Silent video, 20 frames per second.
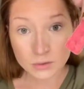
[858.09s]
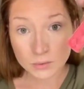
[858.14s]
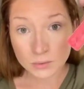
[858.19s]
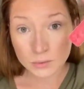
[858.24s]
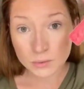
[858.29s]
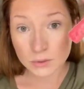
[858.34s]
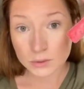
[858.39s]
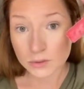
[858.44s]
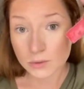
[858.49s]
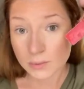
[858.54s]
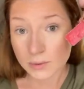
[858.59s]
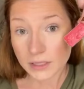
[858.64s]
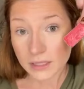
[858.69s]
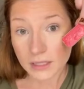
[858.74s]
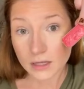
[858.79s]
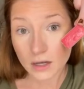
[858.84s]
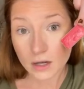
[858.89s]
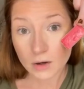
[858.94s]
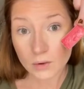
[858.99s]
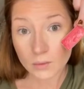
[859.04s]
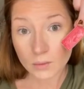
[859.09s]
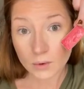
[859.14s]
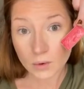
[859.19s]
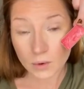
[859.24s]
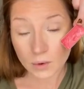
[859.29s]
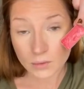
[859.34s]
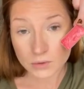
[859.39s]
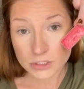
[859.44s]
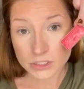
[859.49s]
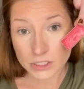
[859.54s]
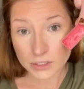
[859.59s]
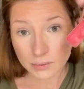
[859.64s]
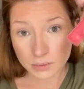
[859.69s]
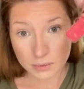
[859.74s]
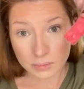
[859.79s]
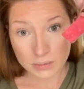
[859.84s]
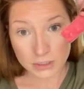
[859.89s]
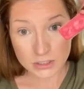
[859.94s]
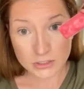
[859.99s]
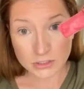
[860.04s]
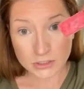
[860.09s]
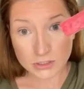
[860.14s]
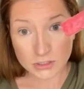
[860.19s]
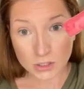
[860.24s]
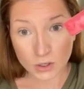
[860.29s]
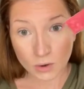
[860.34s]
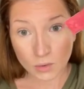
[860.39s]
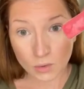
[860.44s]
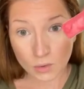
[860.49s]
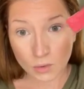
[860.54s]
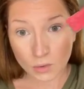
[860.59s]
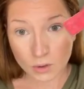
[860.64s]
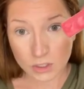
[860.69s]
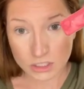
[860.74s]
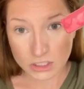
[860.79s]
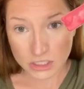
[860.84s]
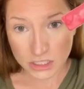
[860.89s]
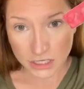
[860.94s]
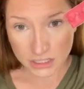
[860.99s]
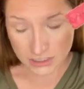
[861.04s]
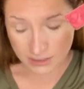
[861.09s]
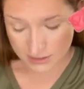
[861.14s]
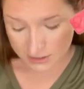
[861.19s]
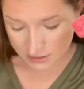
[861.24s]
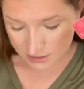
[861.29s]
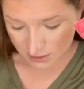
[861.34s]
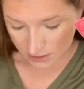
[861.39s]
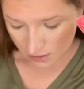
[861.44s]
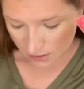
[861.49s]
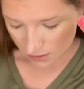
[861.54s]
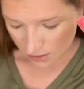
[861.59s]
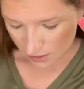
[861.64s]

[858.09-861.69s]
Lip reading: Ruby, oh, she would be so gorgeous.